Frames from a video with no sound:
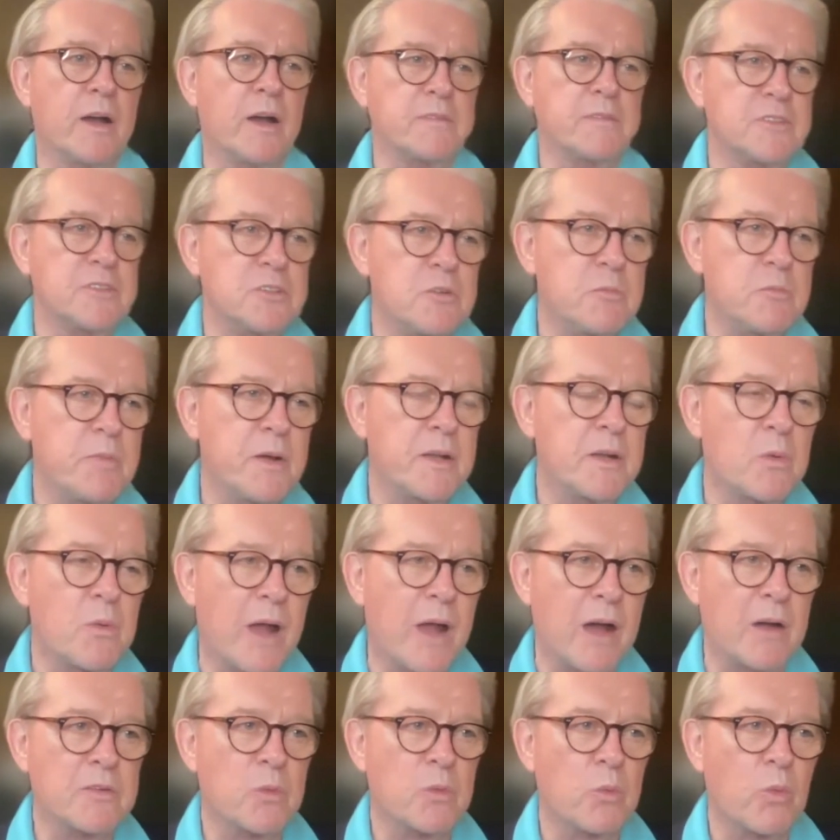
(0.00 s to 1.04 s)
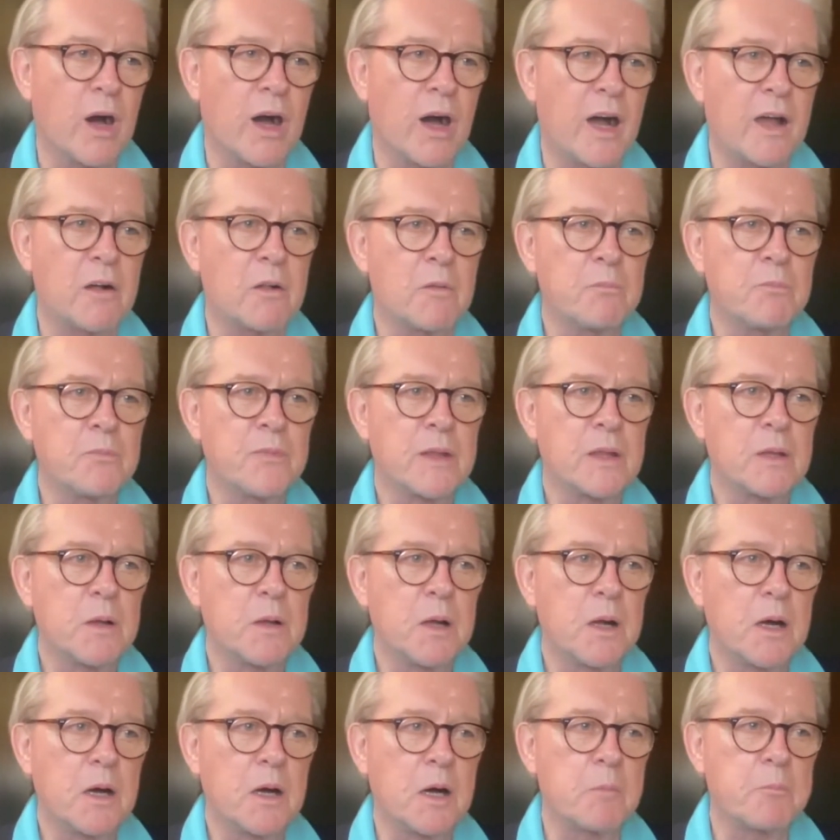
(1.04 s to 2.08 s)
you've been around a while,
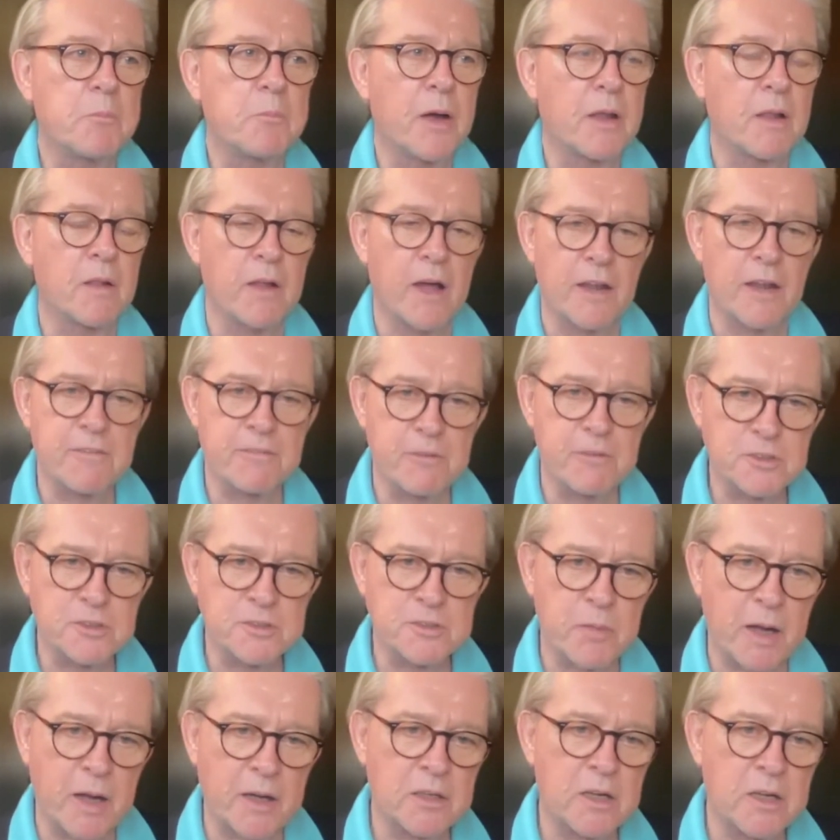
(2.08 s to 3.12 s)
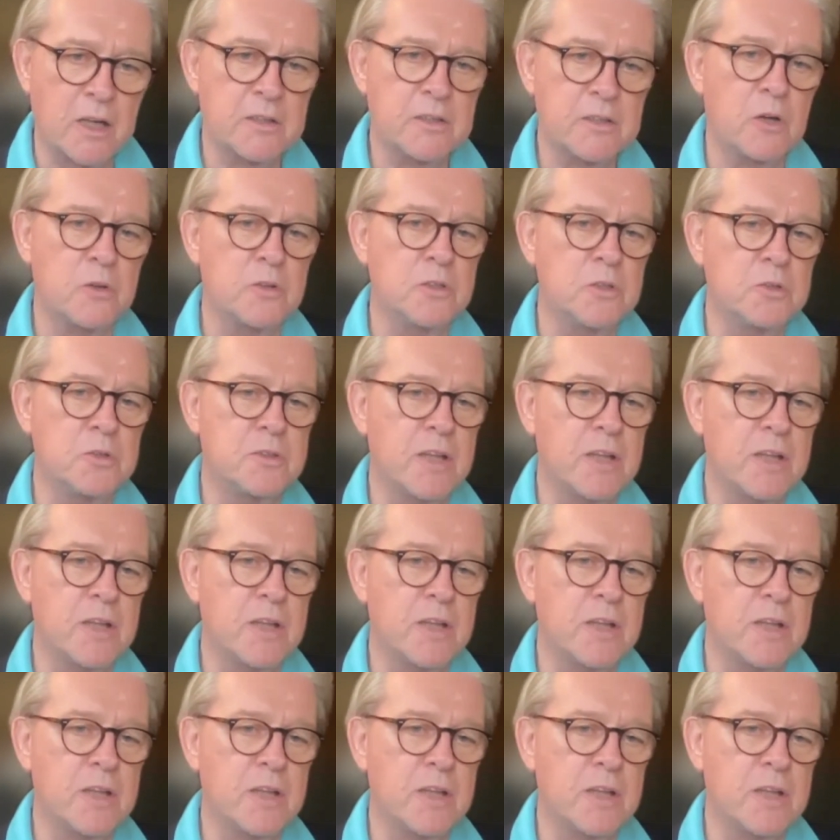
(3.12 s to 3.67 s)
but a lot of folks might not know you.